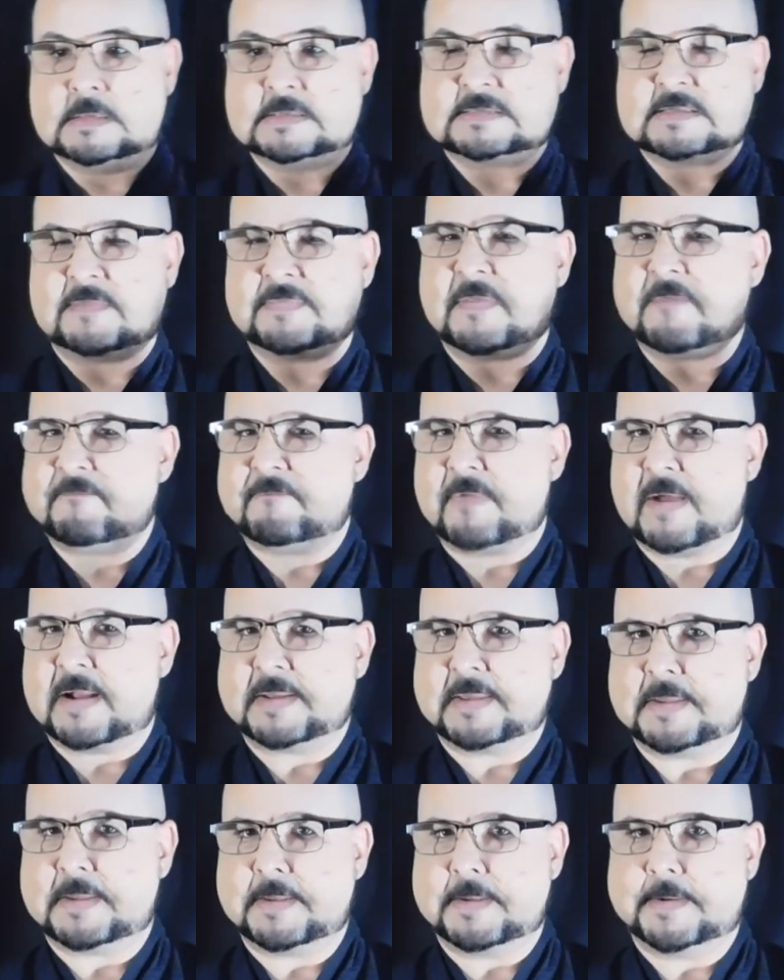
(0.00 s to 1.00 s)
Something
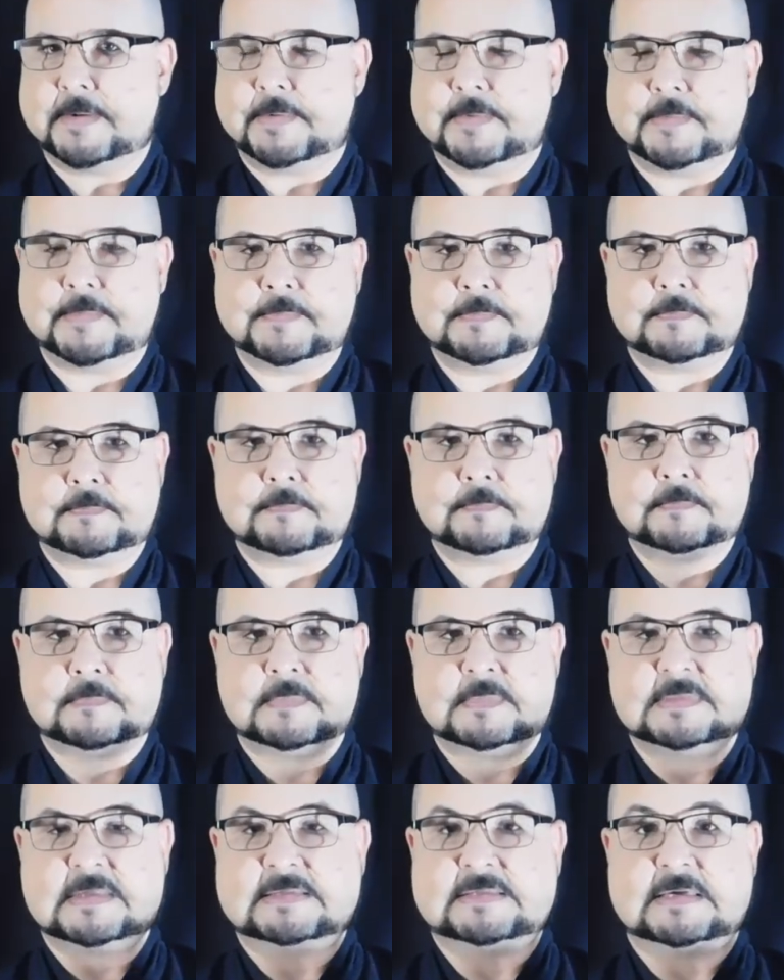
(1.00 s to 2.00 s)
funny here.
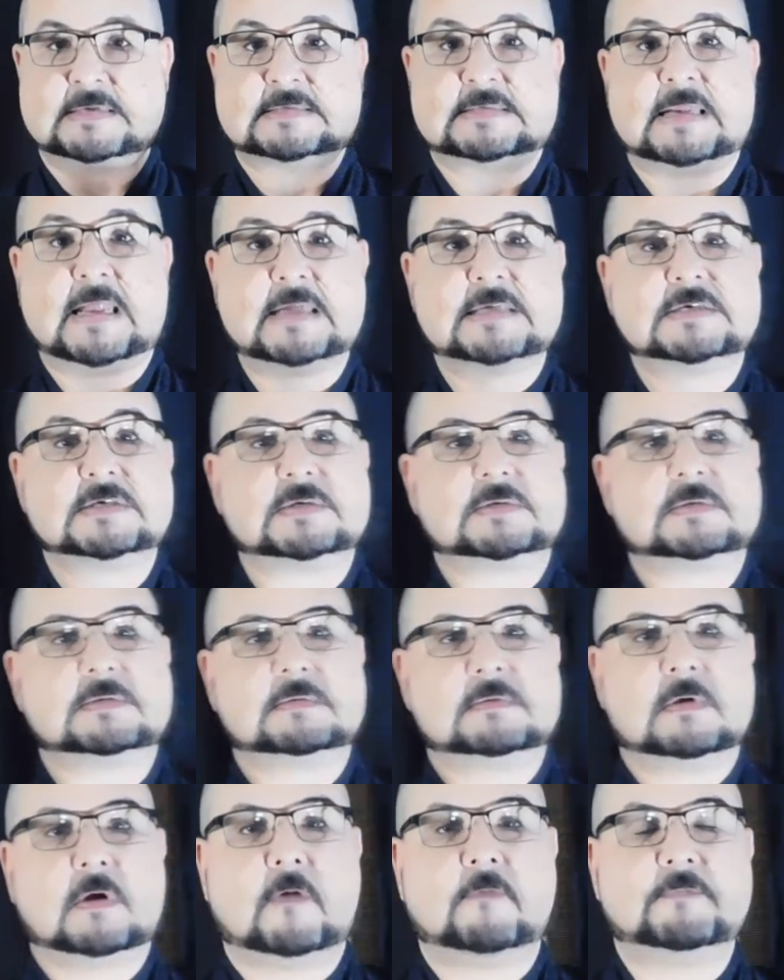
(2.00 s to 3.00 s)
The translation
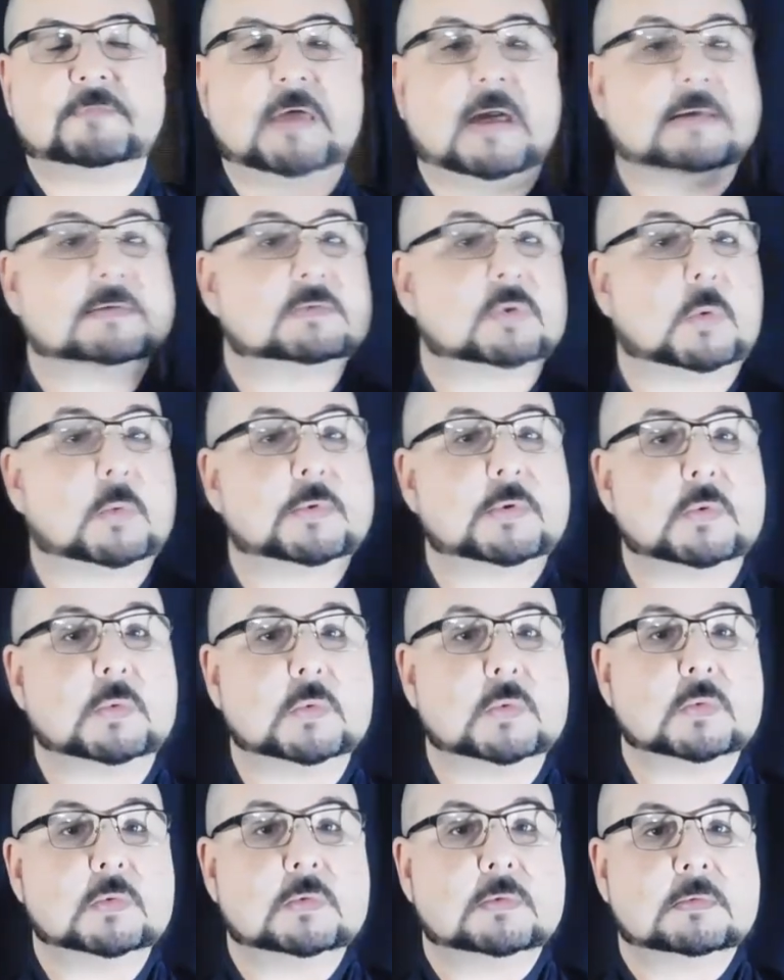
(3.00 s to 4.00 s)
of daito
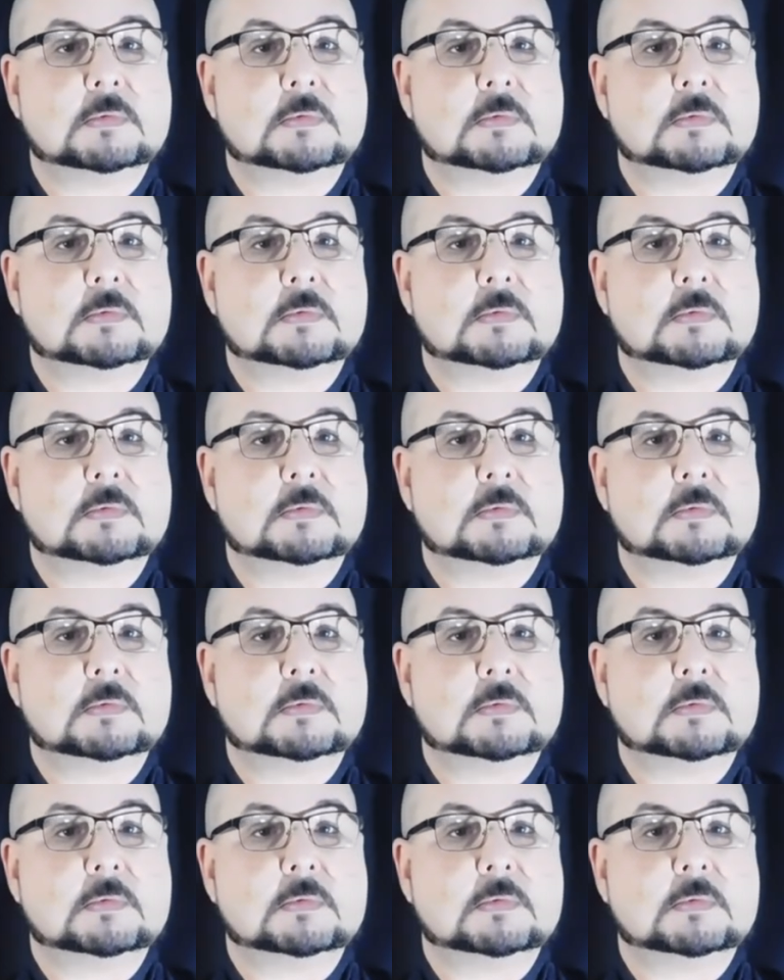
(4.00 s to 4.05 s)
ryu